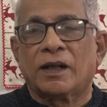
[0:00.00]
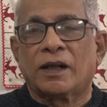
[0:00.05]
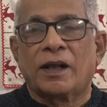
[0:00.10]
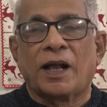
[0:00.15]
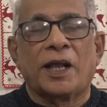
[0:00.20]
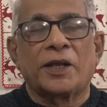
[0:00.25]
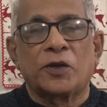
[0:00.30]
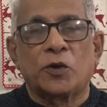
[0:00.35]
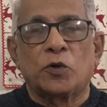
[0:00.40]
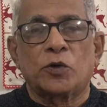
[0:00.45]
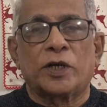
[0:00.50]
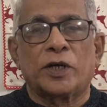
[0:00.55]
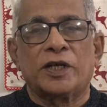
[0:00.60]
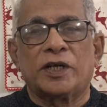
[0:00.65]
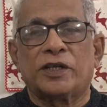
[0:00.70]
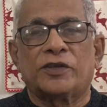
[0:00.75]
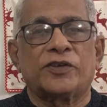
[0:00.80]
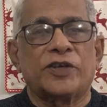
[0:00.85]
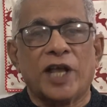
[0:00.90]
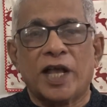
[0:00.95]
I don't
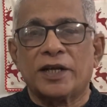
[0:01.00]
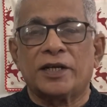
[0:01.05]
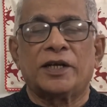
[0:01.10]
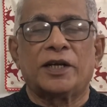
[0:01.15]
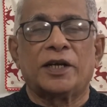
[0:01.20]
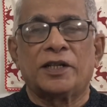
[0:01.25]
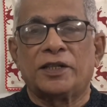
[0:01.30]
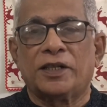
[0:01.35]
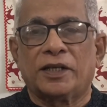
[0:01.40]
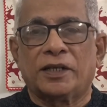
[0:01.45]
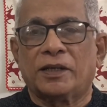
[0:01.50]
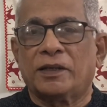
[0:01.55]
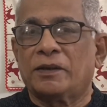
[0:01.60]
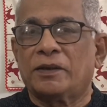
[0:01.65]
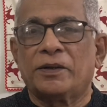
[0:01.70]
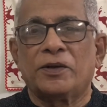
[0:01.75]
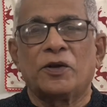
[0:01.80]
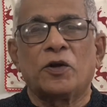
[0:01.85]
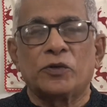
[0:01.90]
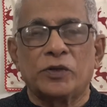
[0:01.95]
understand anything.
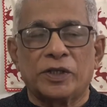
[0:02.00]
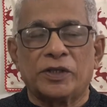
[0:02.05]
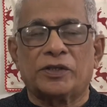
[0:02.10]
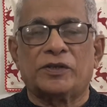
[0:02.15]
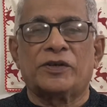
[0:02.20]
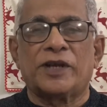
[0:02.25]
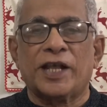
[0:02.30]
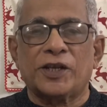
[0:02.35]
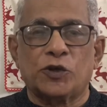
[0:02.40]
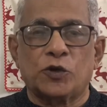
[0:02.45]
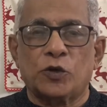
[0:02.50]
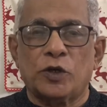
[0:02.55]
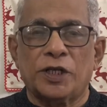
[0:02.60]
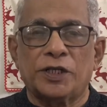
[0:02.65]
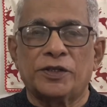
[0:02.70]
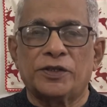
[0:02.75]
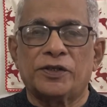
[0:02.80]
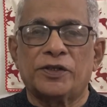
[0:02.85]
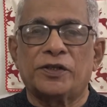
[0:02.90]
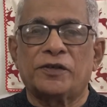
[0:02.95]
You know, this
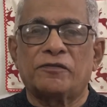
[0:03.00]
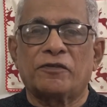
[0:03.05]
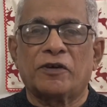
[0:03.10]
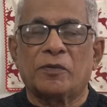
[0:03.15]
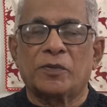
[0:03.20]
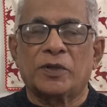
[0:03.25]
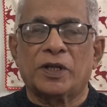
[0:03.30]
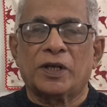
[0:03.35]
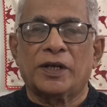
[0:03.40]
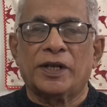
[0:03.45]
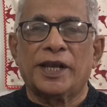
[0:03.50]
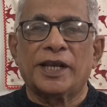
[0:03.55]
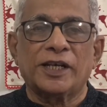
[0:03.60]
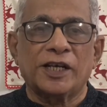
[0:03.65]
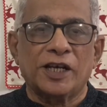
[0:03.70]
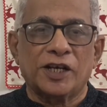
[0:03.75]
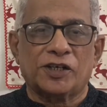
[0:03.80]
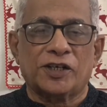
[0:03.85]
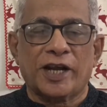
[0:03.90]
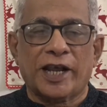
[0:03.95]
is from the
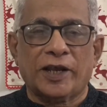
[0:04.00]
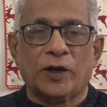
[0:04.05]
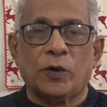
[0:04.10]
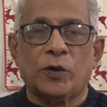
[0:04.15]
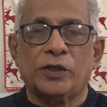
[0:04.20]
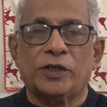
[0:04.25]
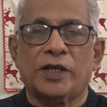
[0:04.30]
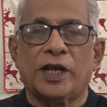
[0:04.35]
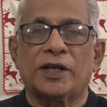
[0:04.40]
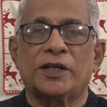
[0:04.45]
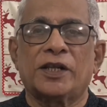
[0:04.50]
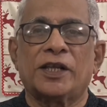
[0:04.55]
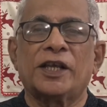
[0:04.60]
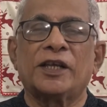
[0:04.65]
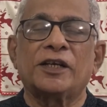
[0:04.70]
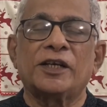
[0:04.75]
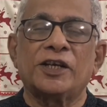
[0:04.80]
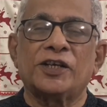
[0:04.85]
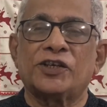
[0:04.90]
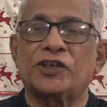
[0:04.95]
English language, and the
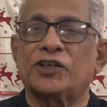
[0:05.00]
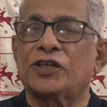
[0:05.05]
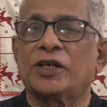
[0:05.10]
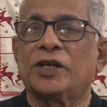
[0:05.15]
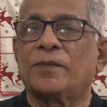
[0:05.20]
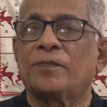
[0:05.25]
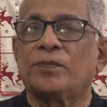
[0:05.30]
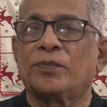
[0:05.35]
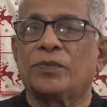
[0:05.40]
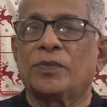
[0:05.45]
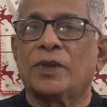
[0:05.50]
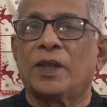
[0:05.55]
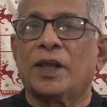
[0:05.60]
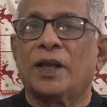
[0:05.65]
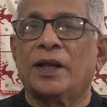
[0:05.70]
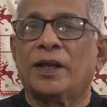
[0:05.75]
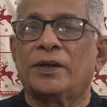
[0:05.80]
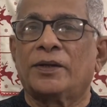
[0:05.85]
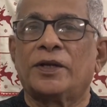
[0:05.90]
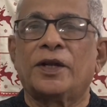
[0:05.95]
English
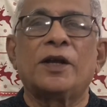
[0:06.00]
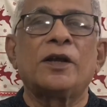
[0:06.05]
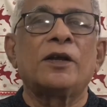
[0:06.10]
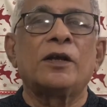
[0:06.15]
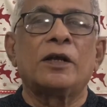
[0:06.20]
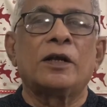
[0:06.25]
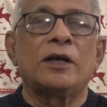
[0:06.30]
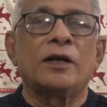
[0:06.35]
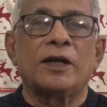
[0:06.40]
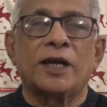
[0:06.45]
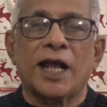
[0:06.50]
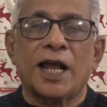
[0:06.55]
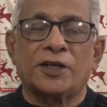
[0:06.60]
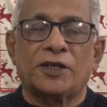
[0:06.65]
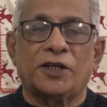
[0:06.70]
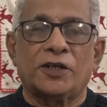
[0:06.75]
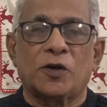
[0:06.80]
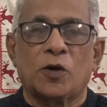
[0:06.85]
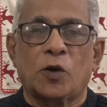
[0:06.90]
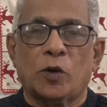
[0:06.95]
didn't learn
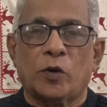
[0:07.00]
Latin or